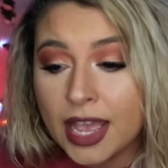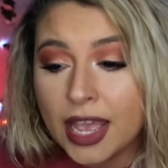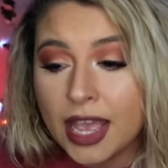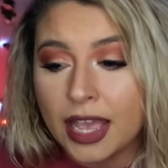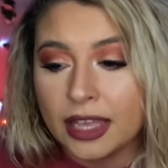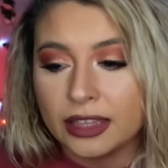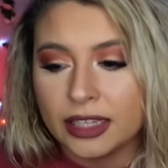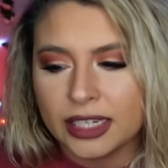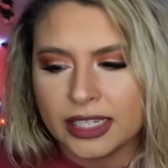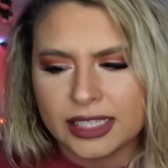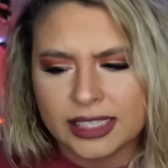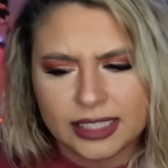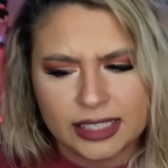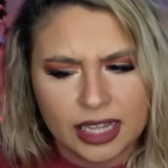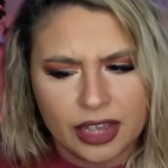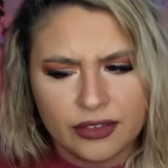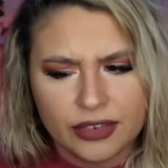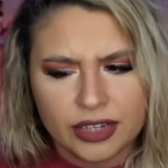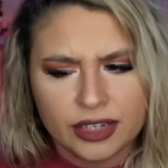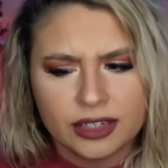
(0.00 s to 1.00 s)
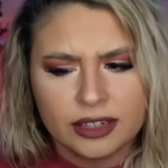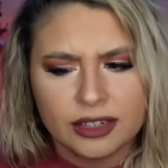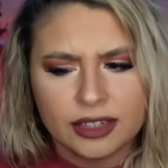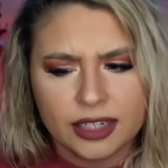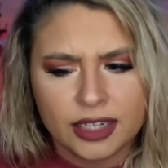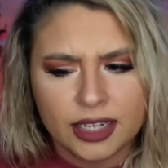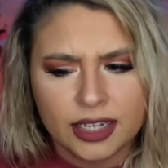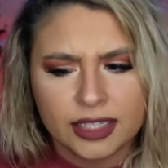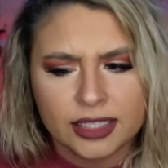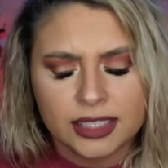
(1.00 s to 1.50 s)
at like 7
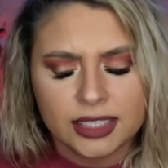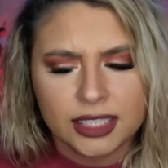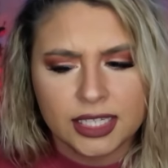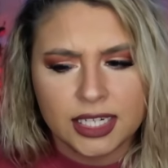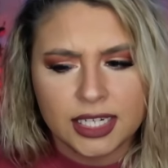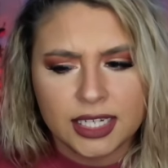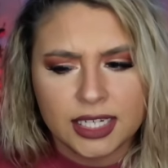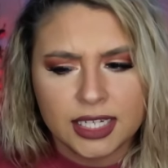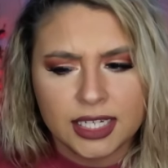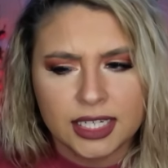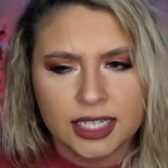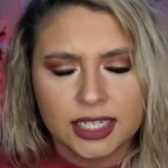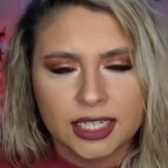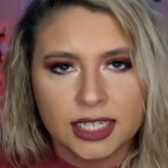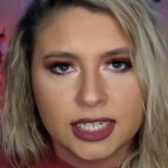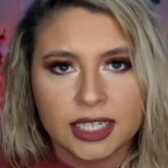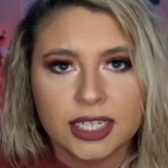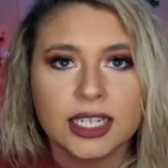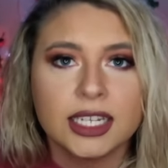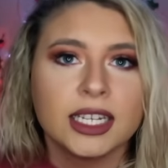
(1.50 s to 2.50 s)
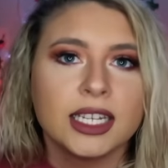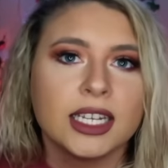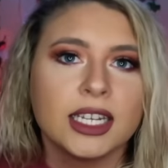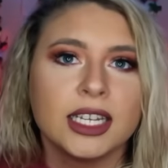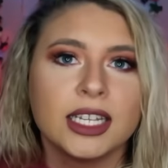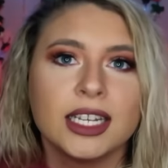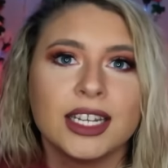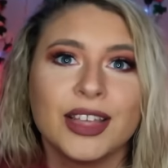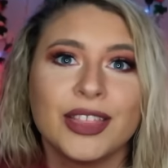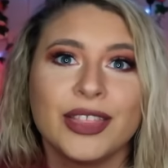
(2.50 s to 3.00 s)
EST
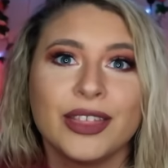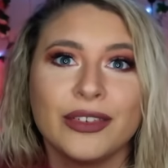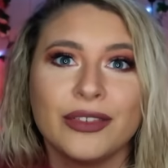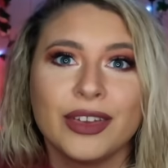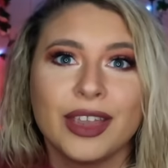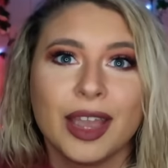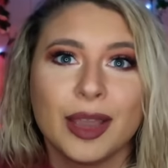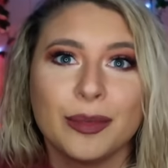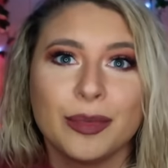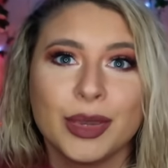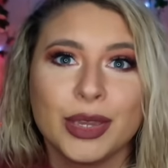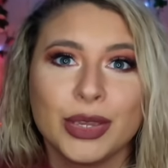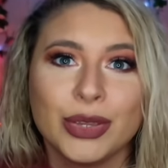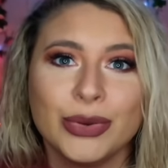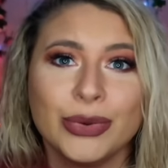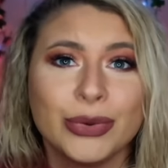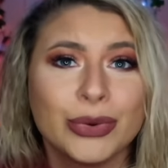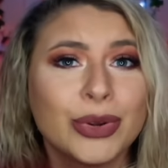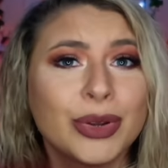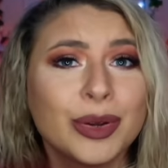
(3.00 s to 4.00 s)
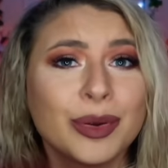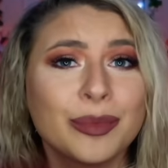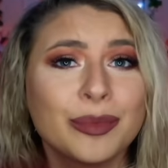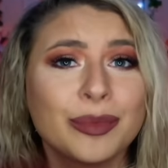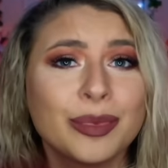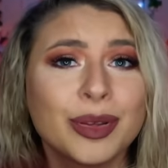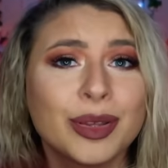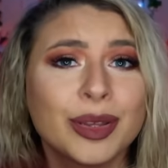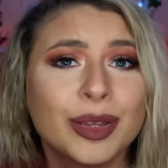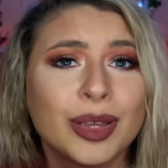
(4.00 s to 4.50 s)
in the VIP
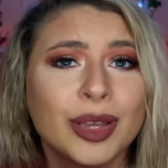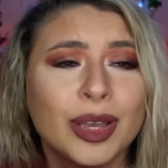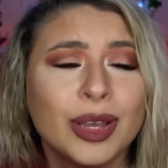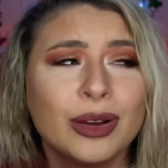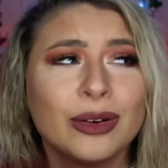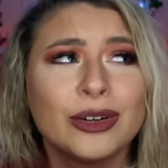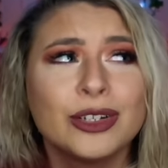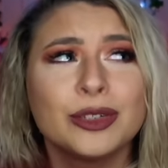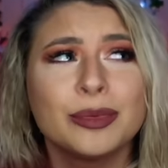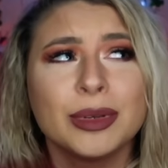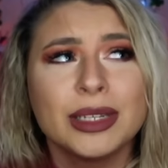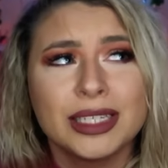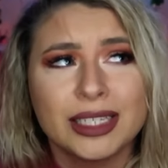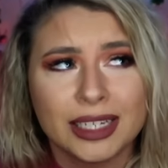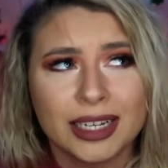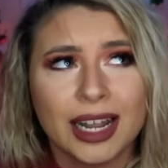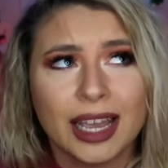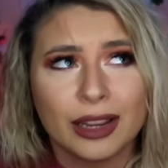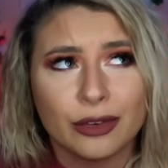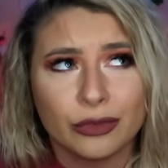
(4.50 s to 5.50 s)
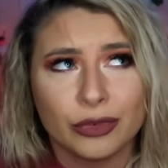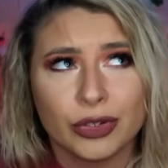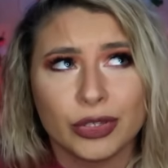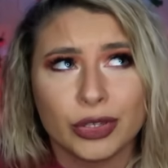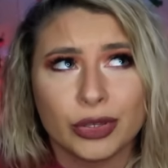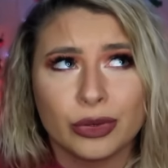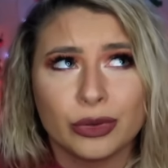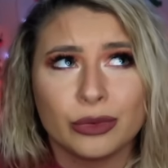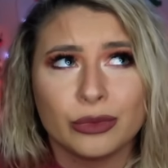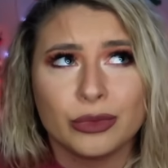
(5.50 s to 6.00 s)
group, which will be tonight for
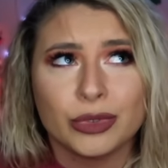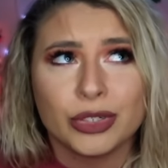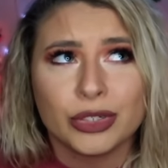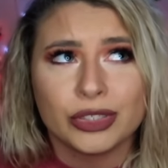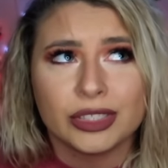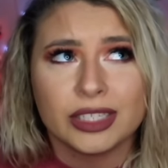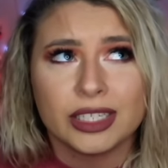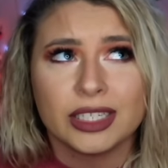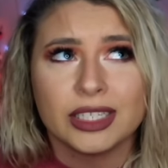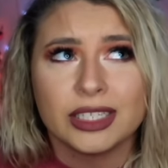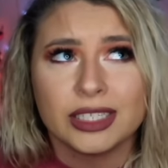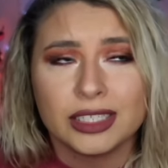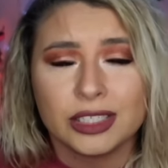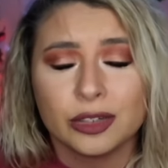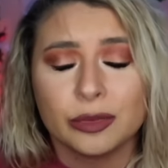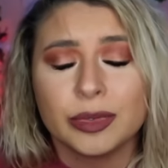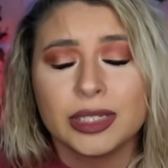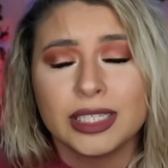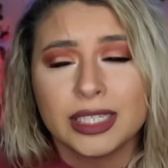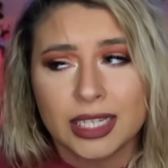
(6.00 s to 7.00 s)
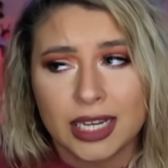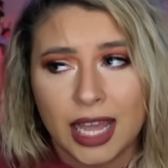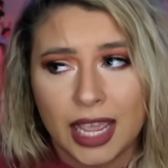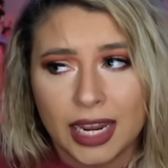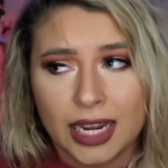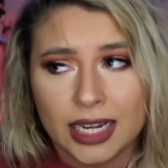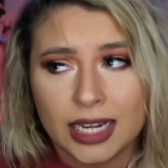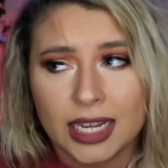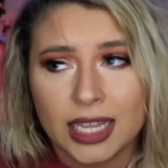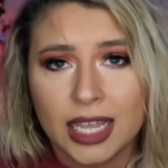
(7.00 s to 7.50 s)
you. When you're seeing this, it'll be
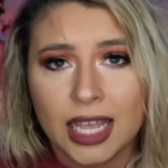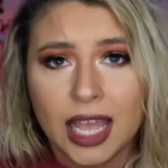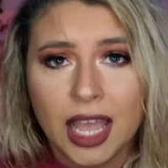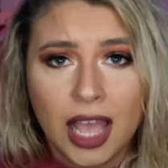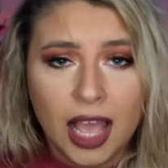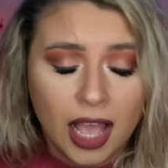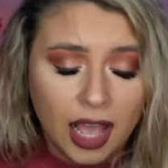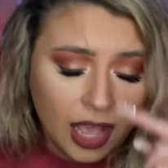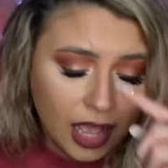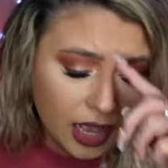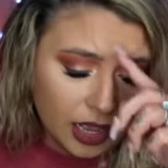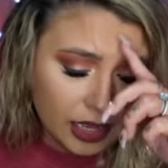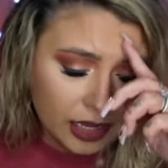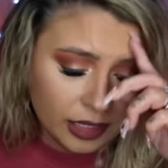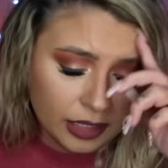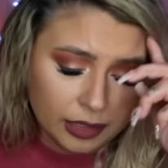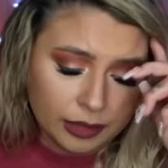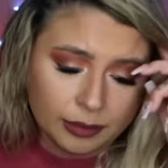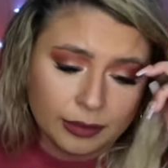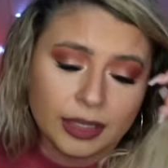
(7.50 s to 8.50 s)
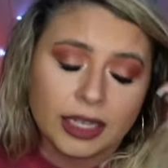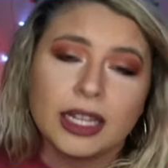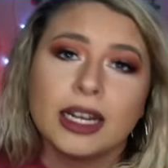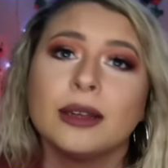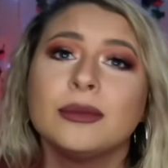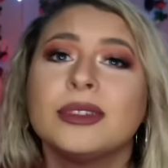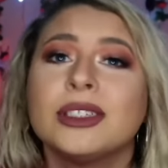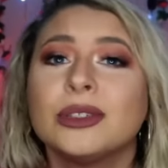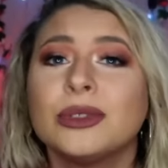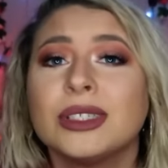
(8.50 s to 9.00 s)
tonight. Um, and
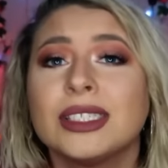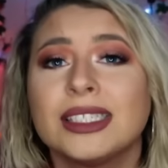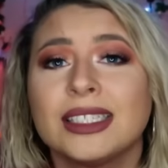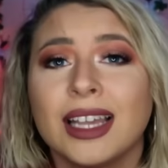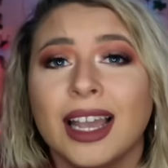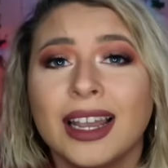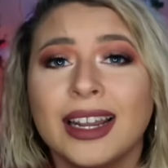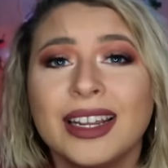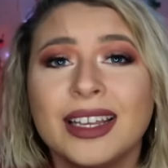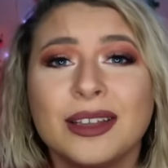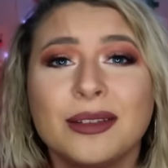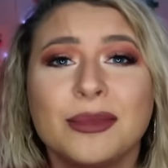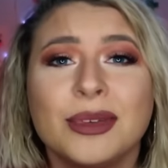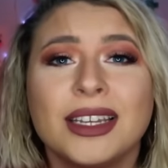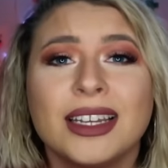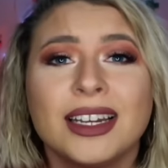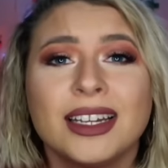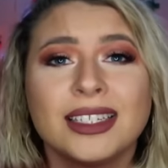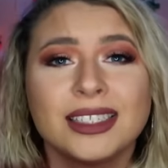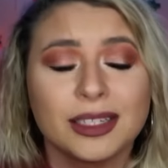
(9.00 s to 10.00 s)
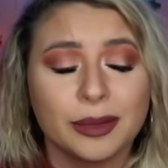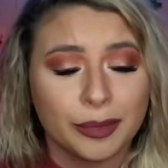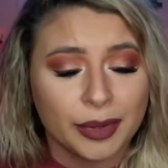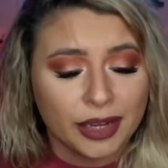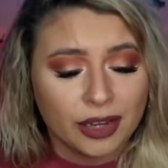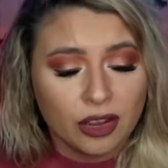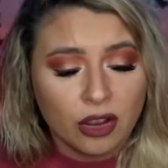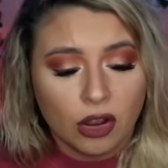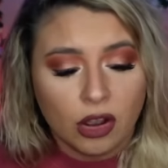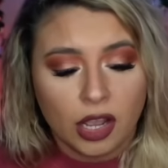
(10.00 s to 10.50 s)
I'm so excited because I've
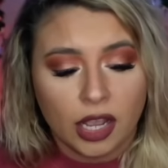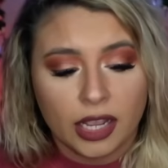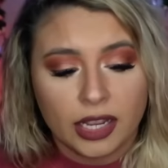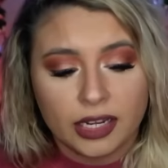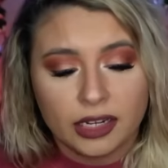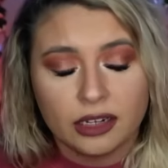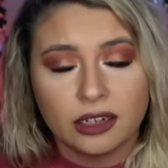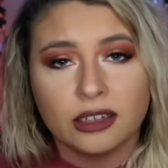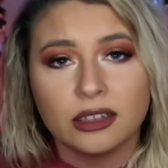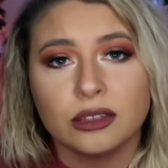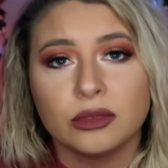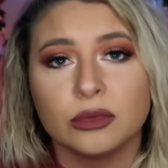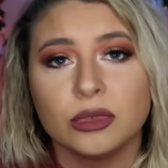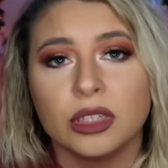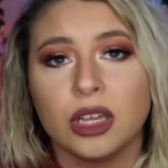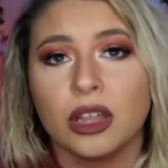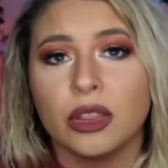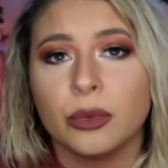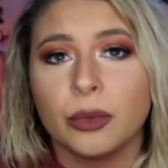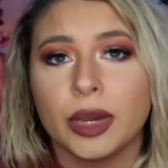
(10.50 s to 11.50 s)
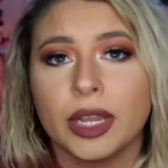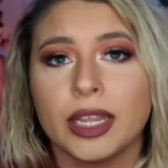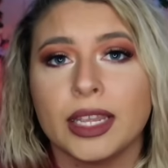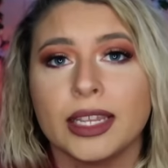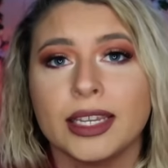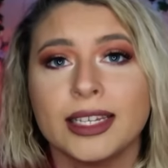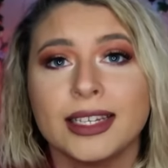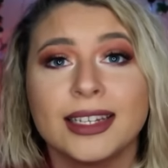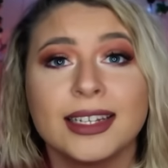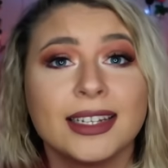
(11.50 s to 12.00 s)
been gone with all the
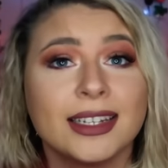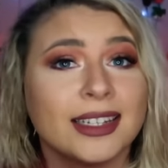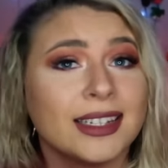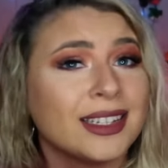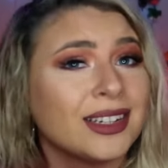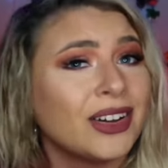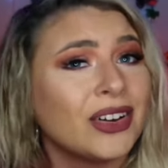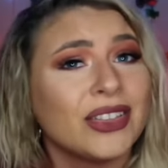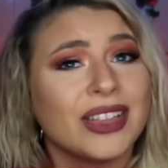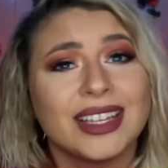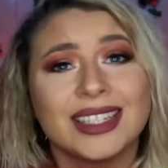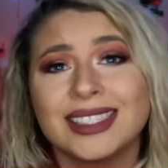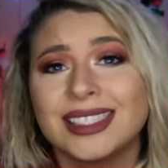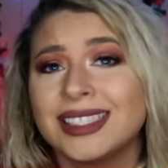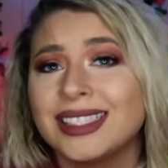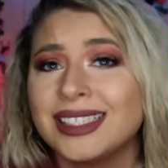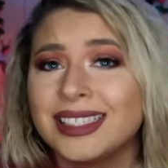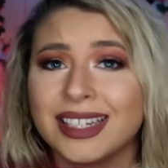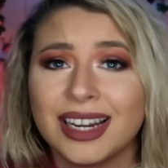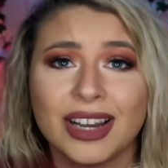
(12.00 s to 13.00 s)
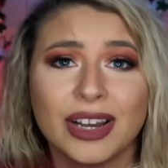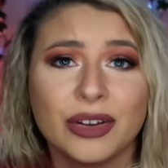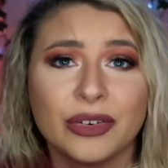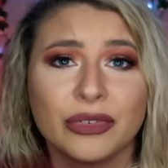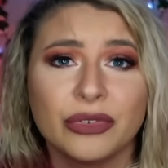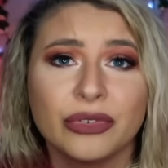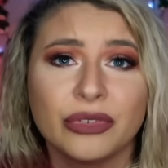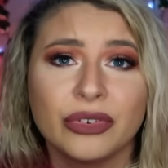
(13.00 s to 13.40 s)
wedding and all that stuff.